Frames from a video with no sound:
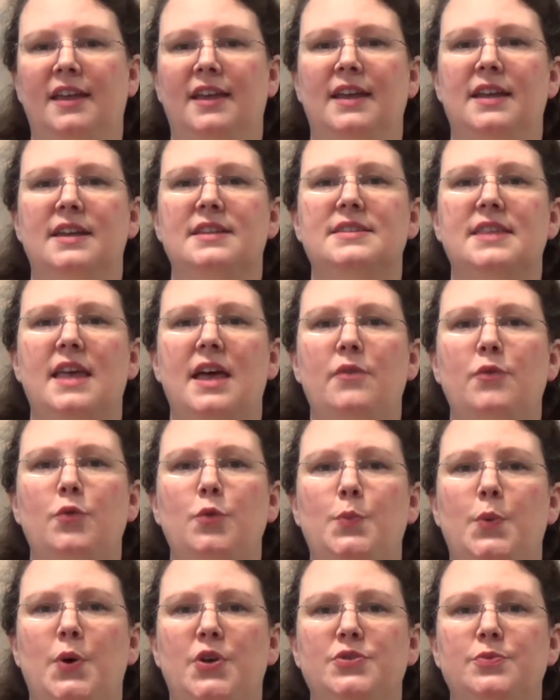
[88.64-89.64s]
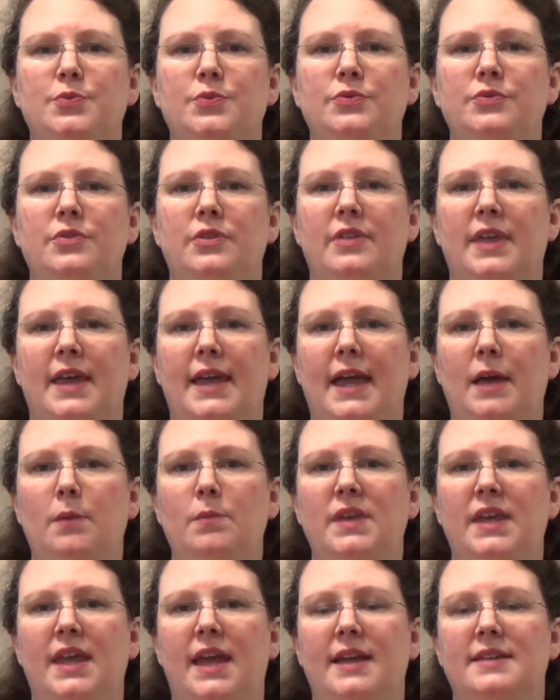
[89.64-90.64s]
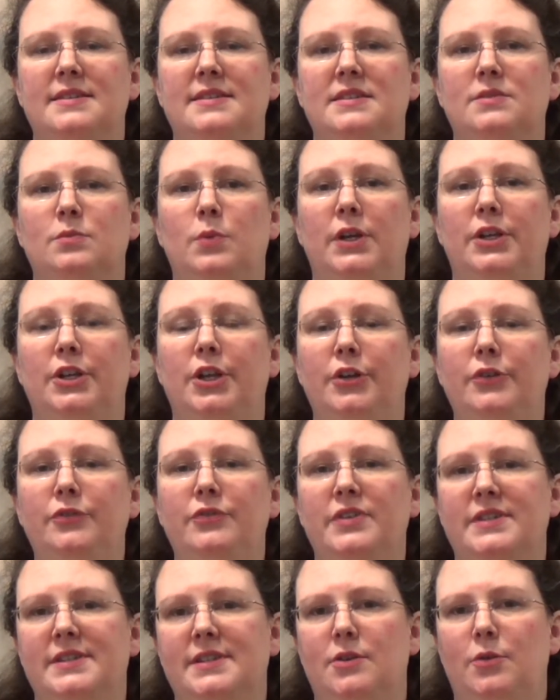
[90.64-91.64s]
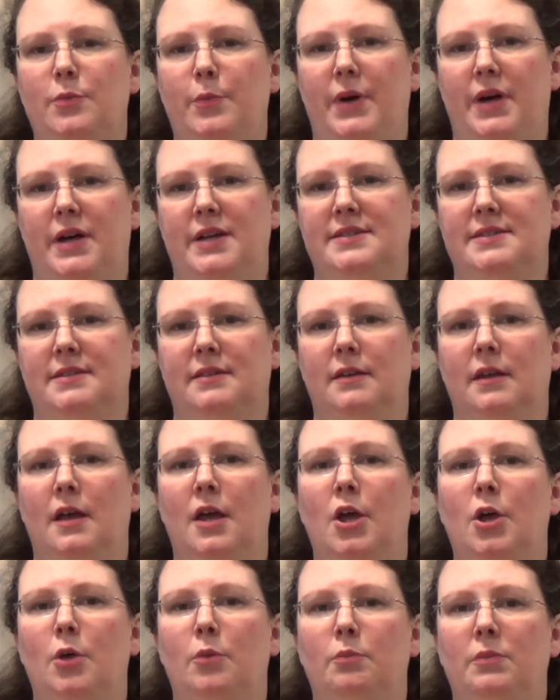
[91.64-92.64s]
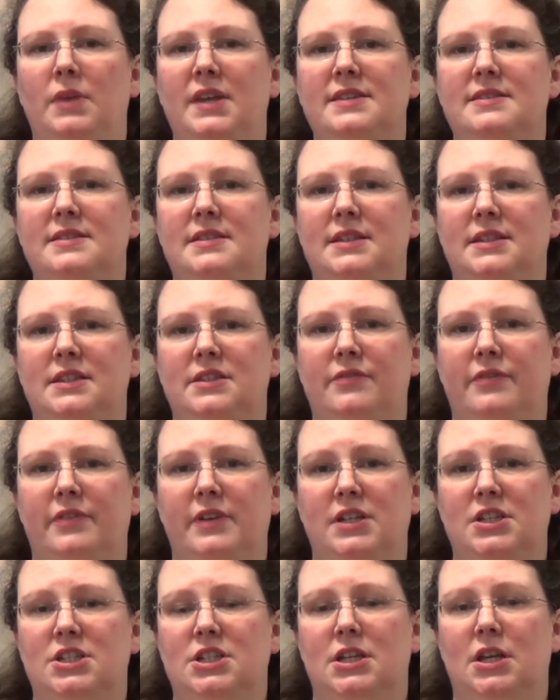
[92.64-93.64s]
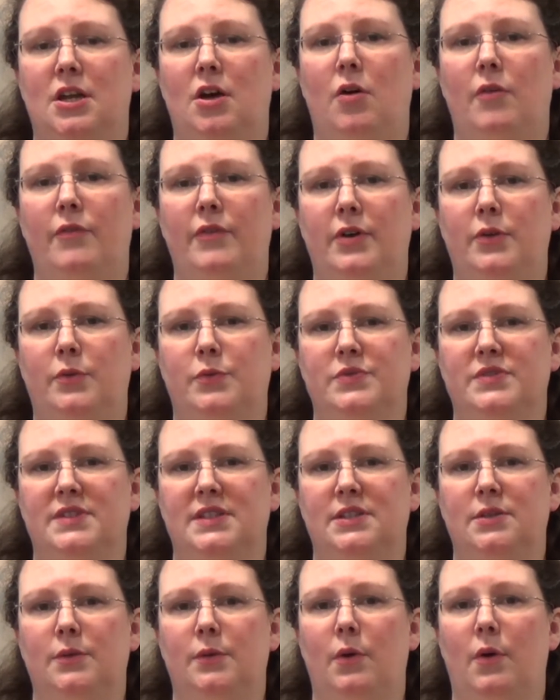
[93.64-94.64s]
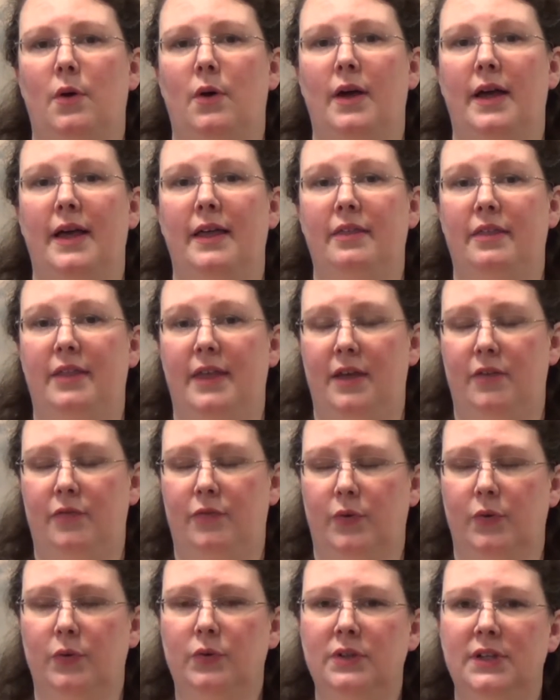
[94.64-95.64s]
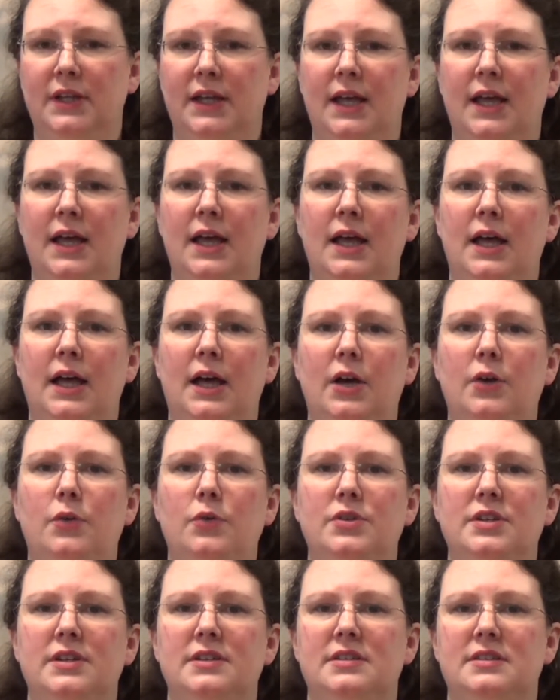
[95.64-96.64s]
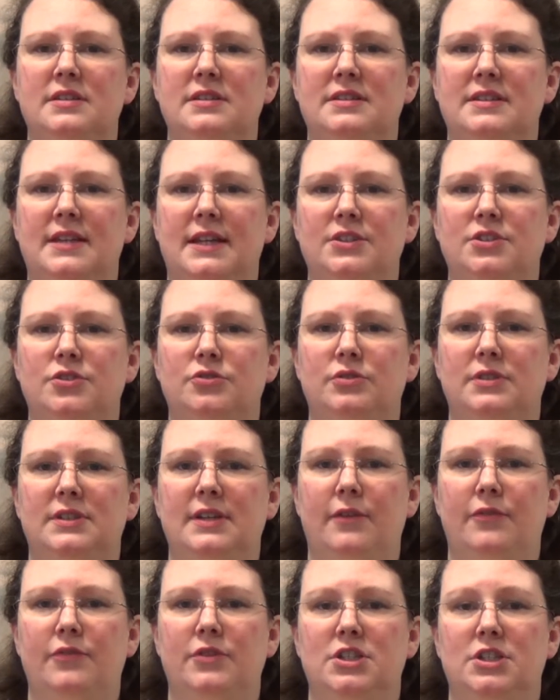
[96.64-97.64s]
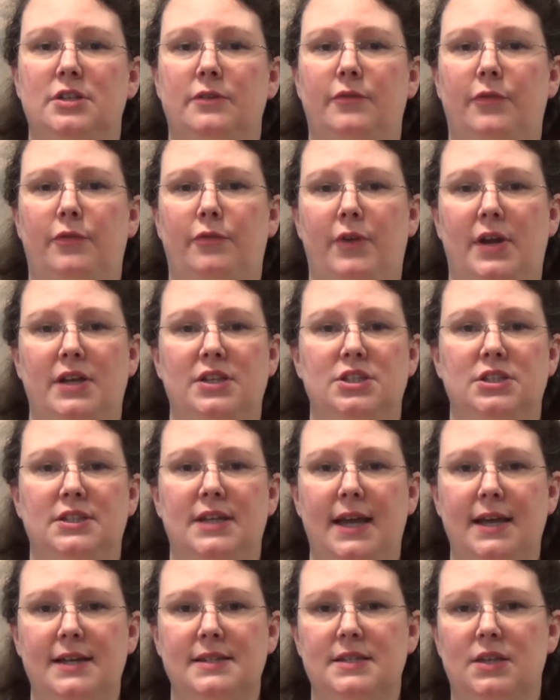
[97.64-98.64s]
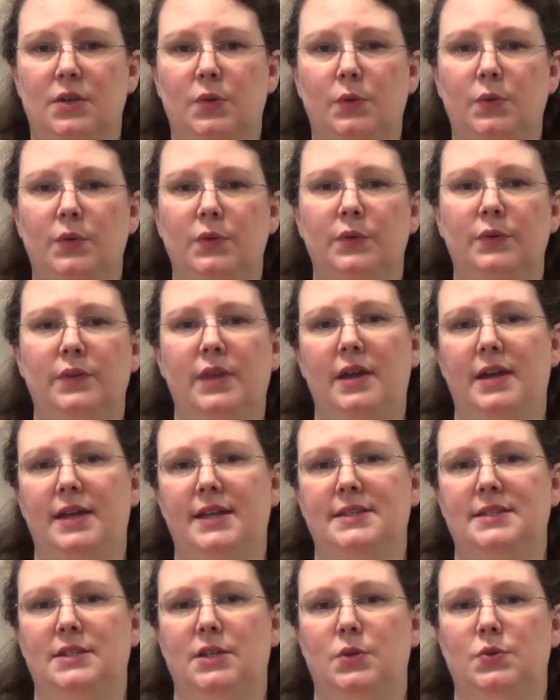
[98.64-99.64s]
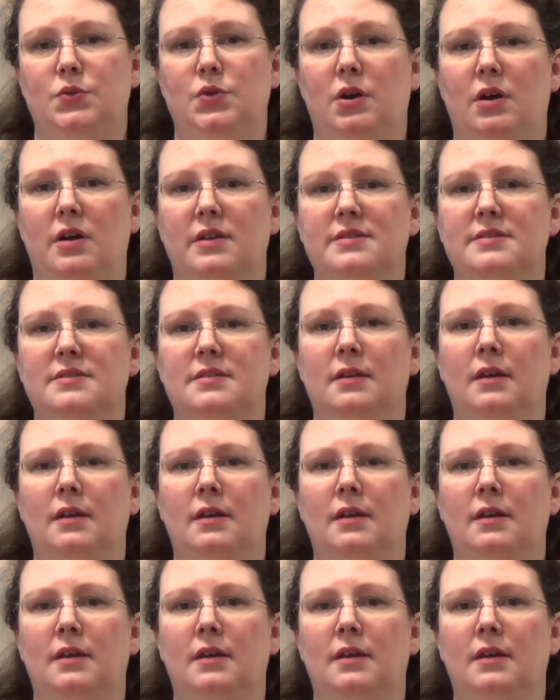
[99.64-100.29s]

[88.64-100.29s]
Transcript: It is therefore possible that there can be cases where no physical person meets the definition of a constituant, and therefore, according to the statutory definition for French tax law, there is no trust.